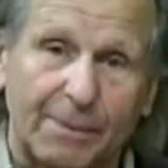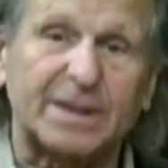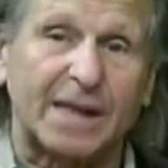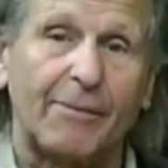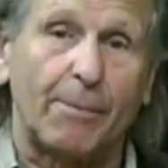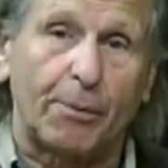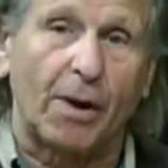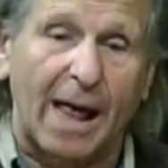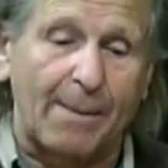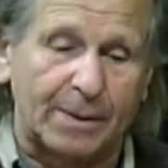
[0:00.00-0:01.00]
7th,
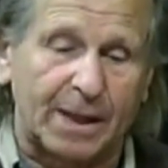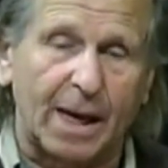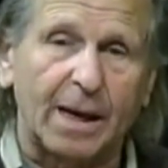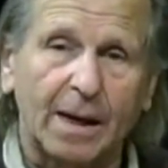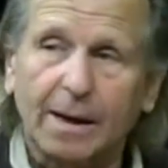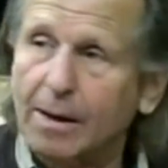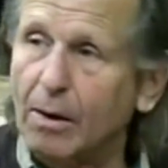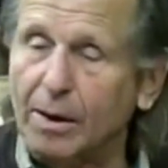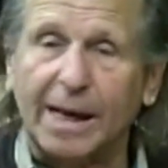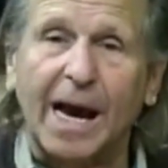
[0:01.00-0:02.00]
Pearl Harbor Day.
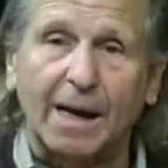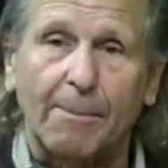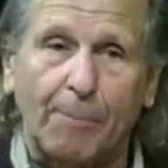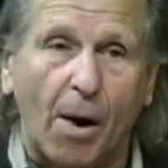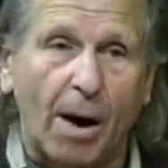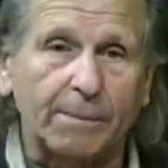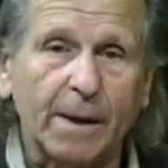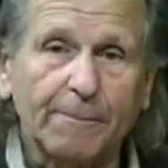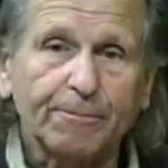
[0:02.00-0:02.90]
Only I got bombed.